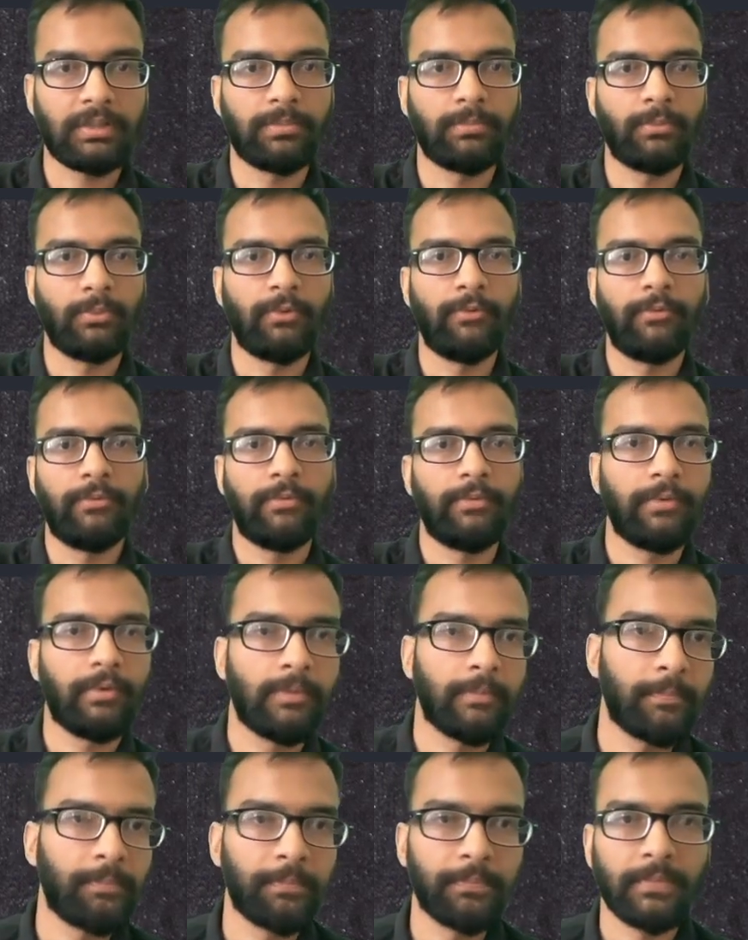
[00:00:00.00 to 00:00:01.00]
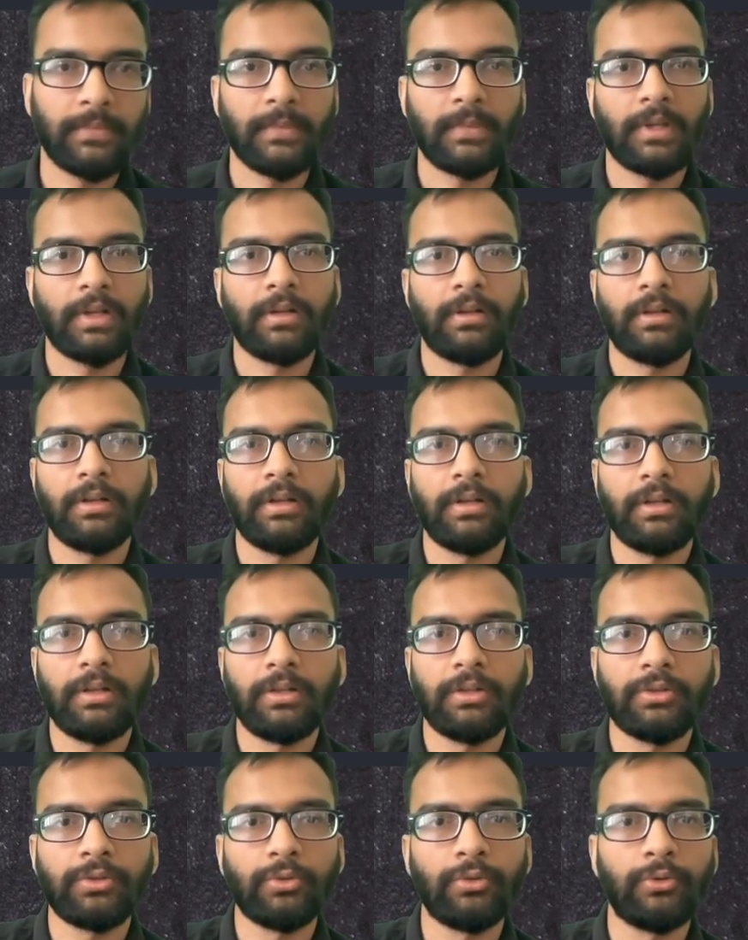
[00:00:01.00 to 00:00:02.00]
move.
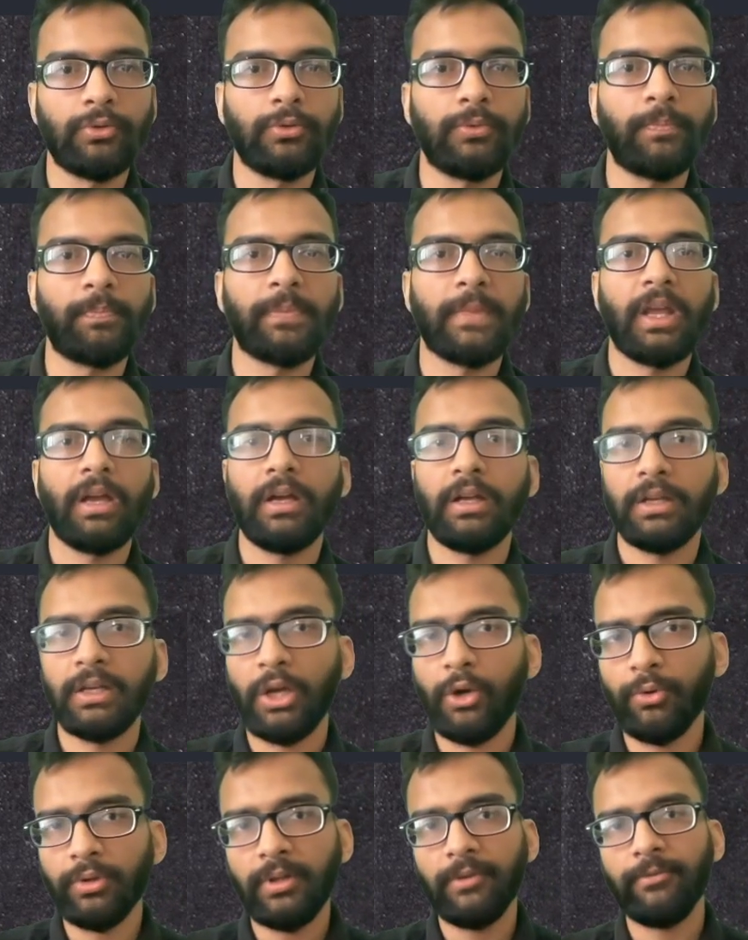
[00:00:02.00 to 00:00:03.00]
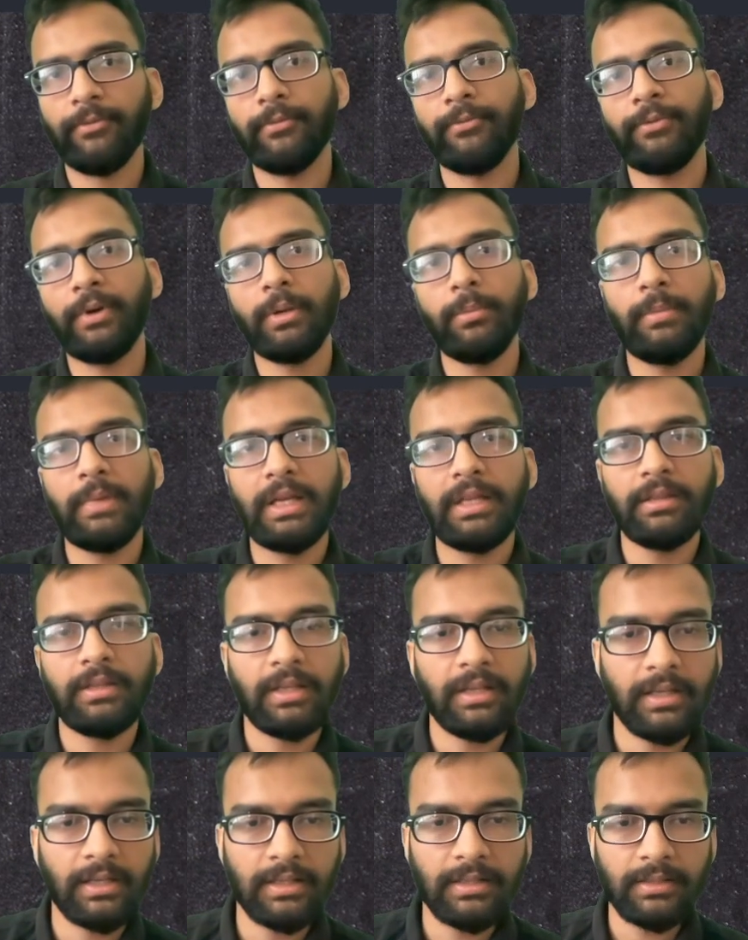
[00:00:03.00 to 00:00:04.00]
So now the one main
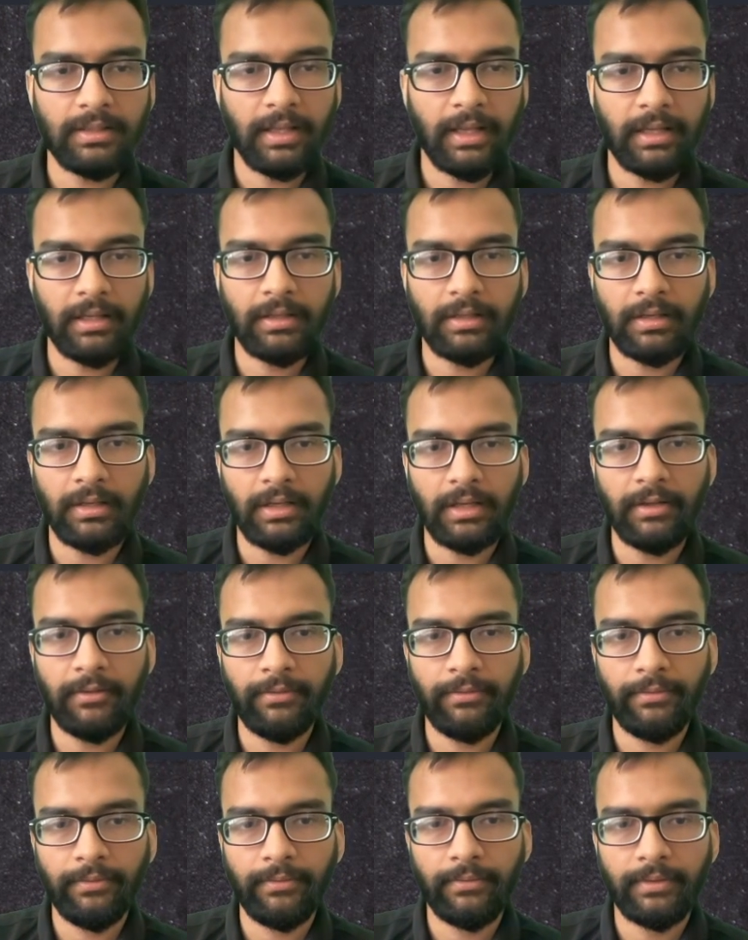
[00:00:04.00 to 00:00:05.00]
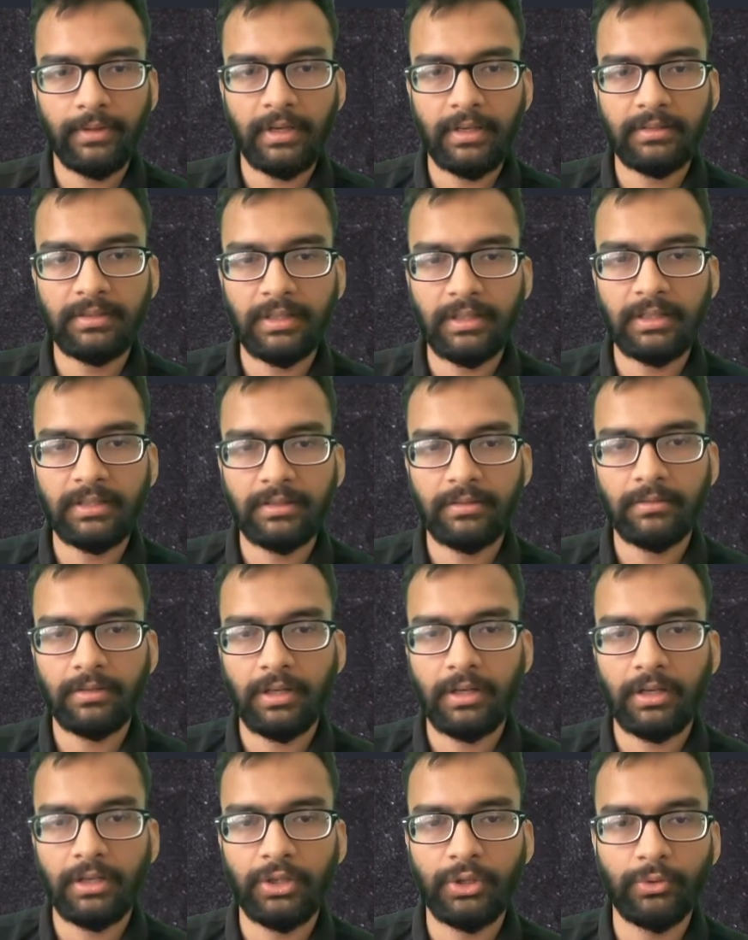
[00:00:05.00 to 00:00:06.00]
thing is like if there is an
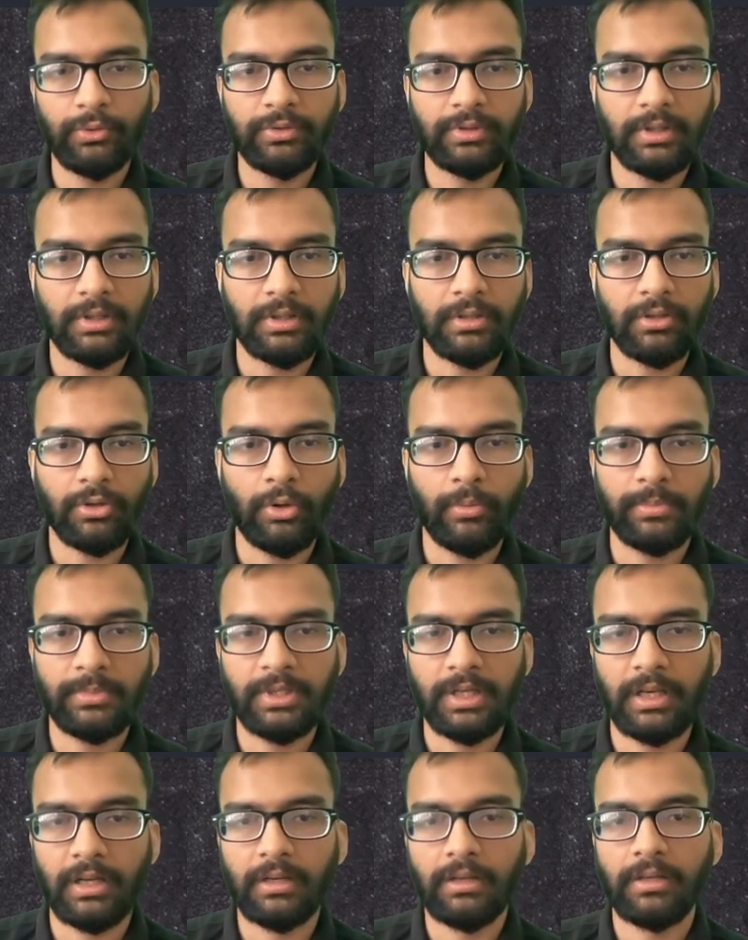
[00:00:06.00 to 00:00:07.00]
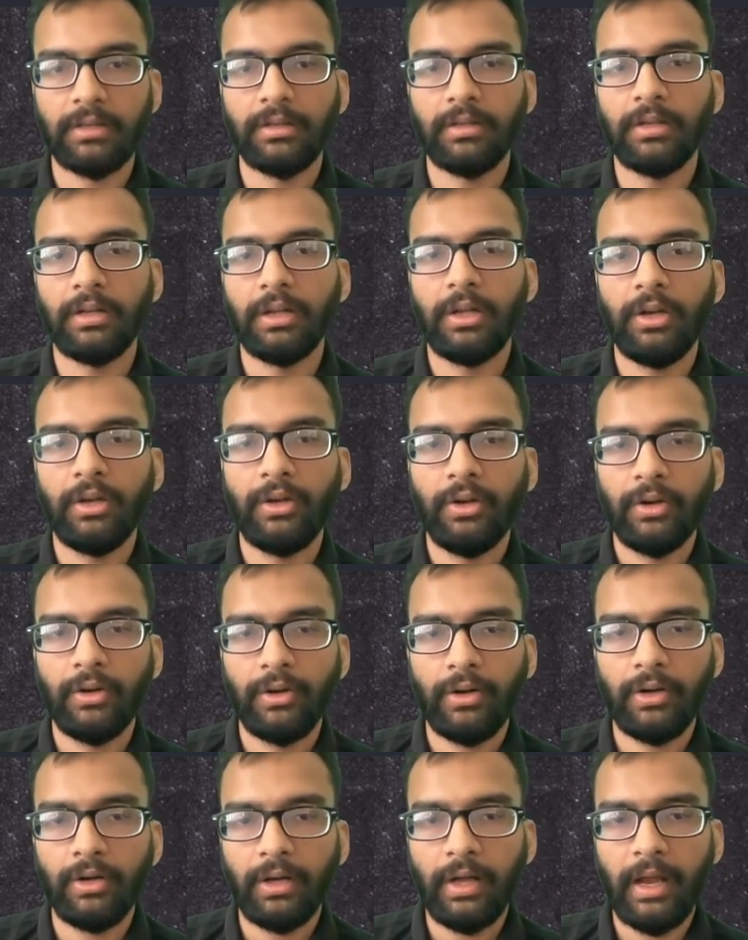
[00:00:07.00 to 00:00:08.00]
user object
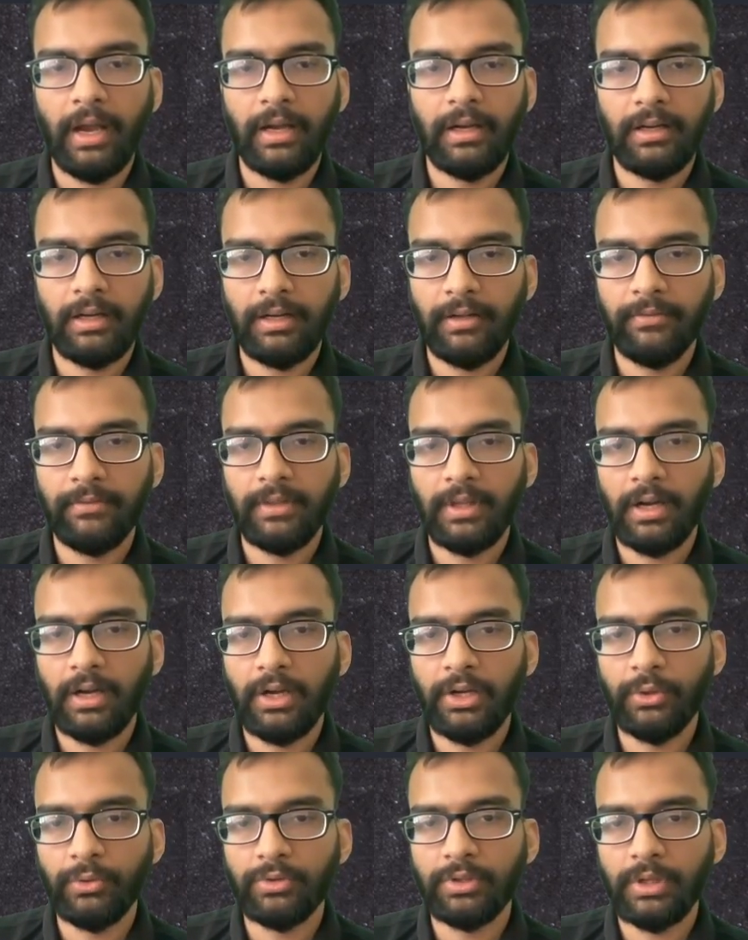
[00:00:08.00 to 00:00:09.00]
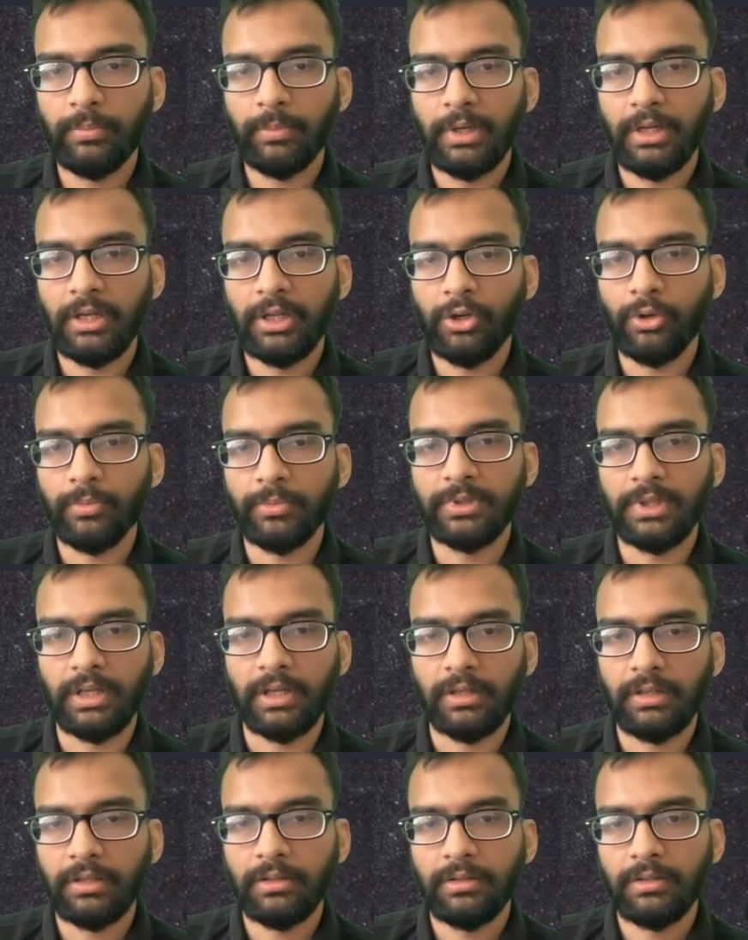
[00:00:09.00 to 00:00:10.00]
and if there are a user builder
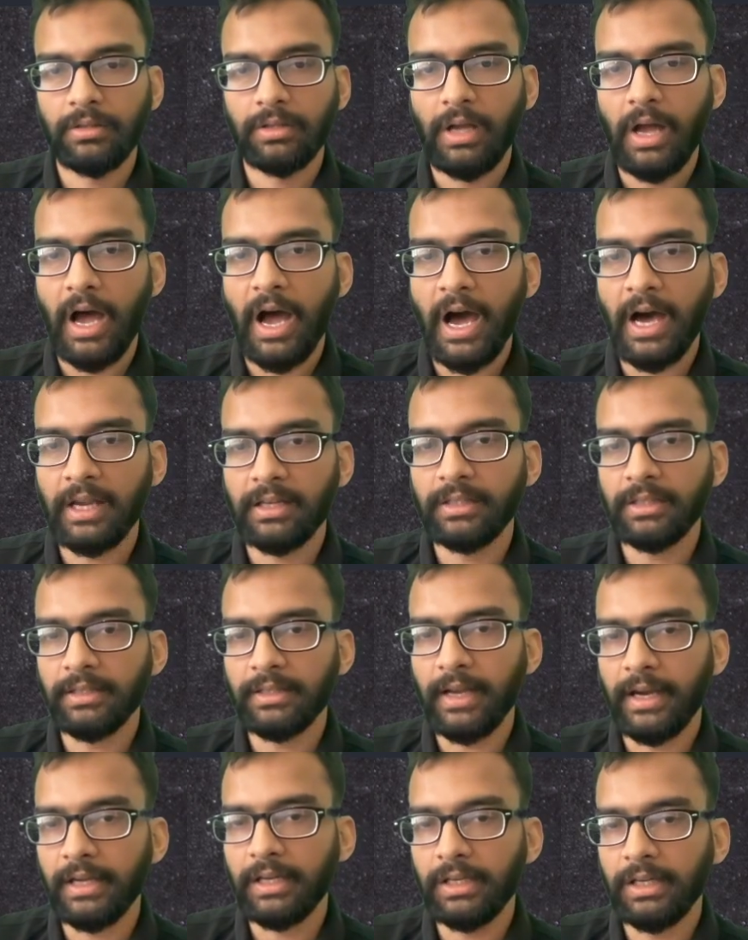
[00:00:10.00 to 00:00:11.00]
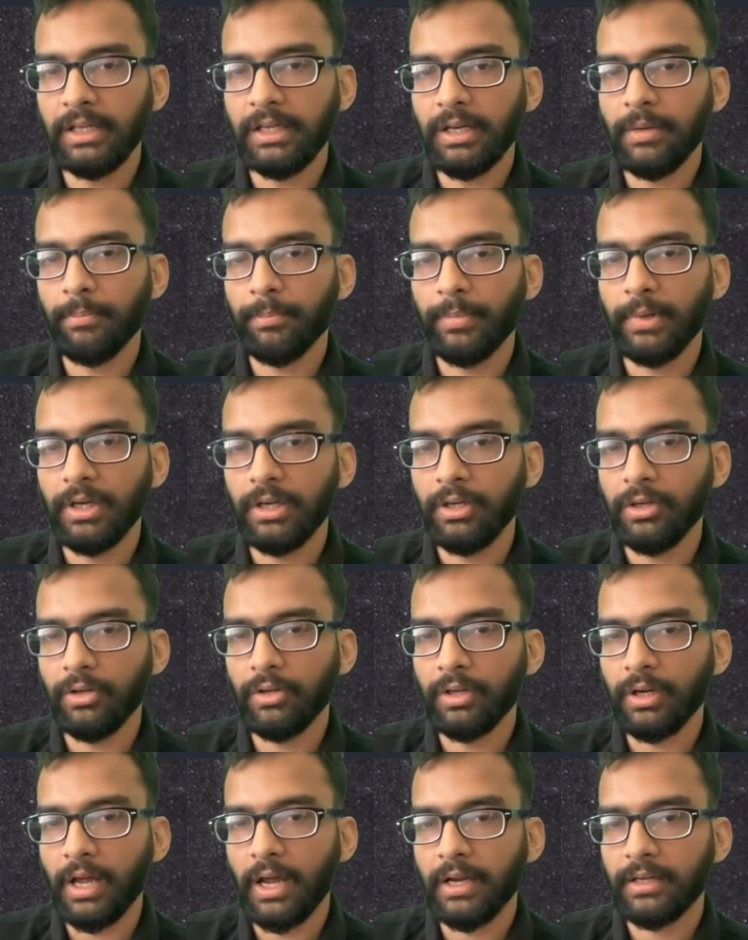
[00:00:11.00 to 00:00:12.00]
object, are they tightly coupled
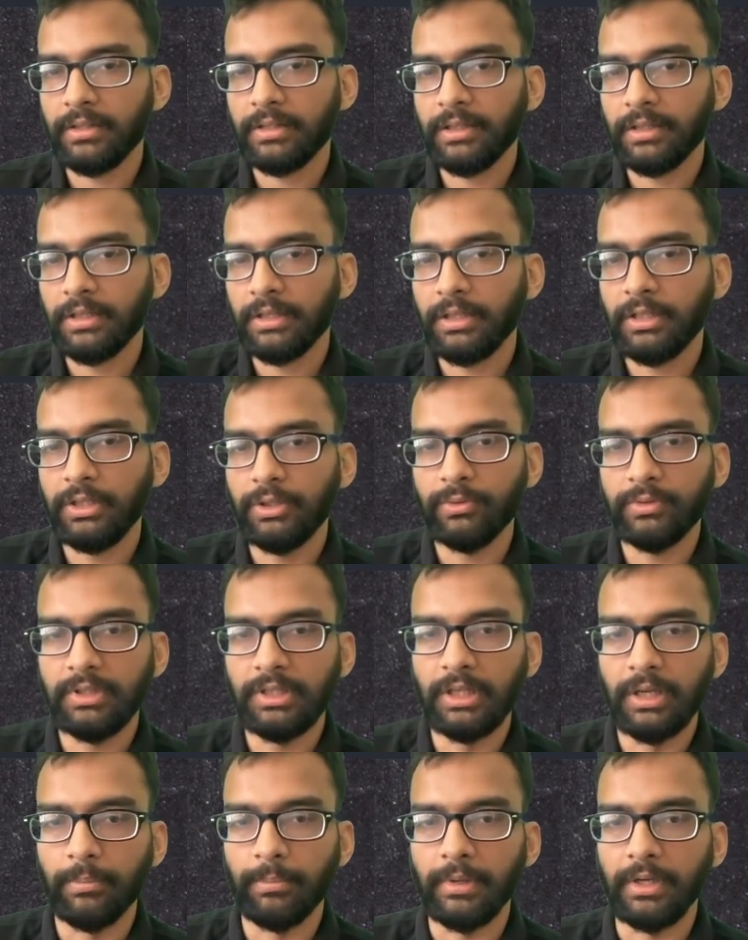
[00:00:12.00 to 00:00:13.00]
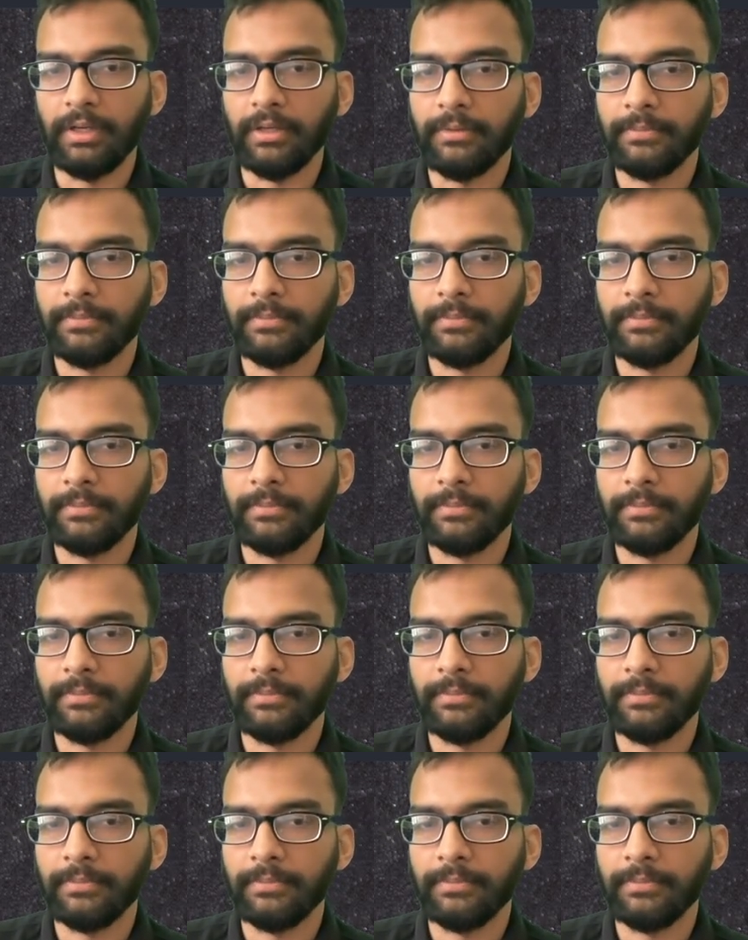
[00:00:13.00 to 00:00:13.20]
or are they loosely coupled?